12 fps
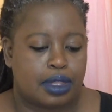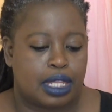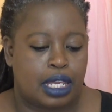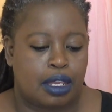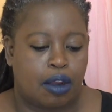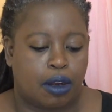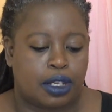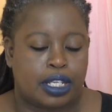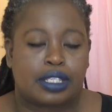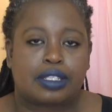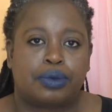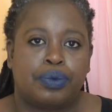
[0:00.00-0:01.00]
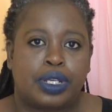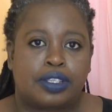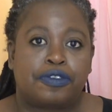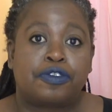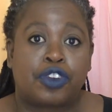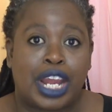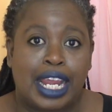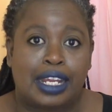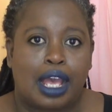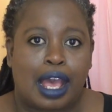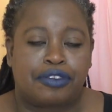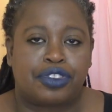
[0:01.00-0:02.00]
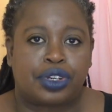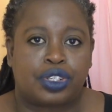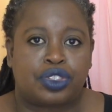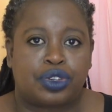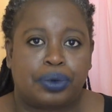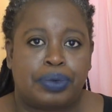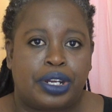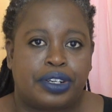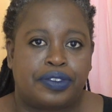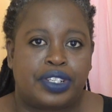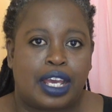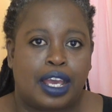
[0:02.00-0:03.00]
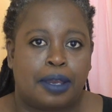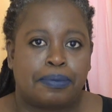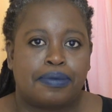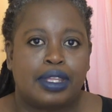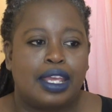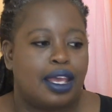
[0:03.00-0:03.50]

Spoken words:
the harness was frayed after a short period of time.